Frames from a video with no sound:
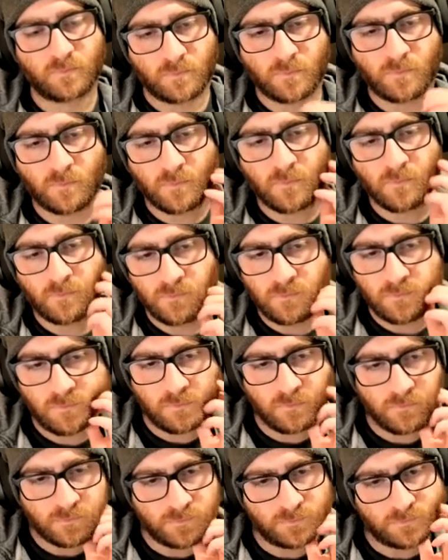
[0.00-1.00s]

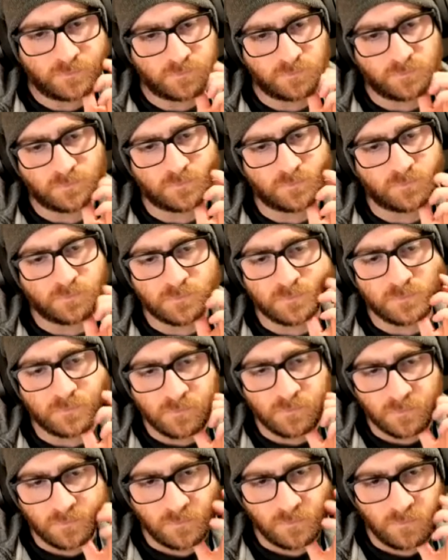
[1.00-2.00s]

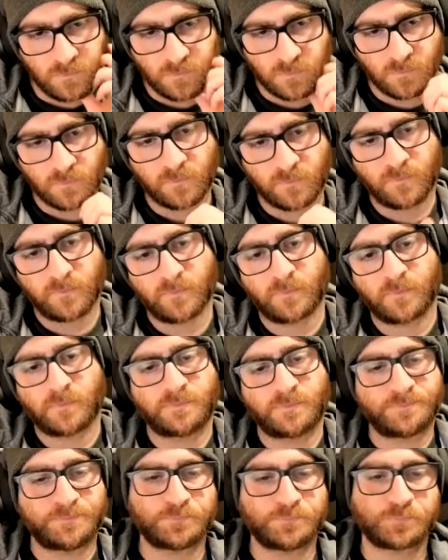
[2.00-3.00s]

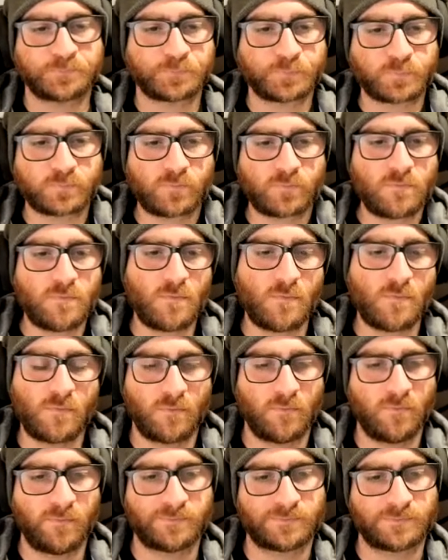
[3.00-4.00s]

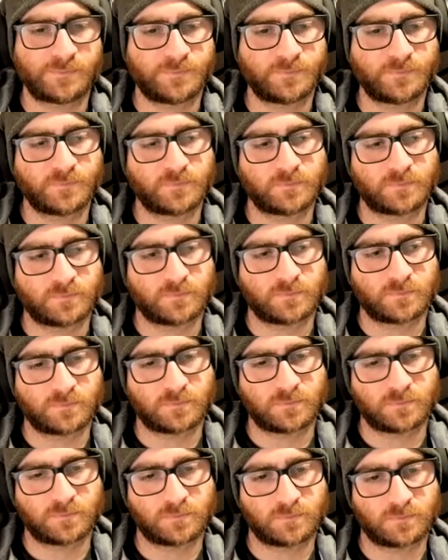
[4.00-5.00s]

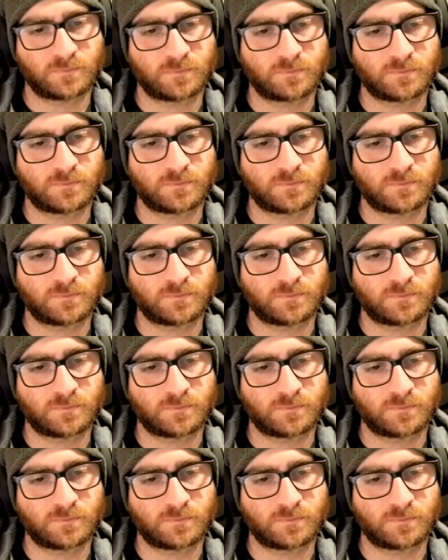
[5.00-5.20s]
No words are spoken by the person on screen.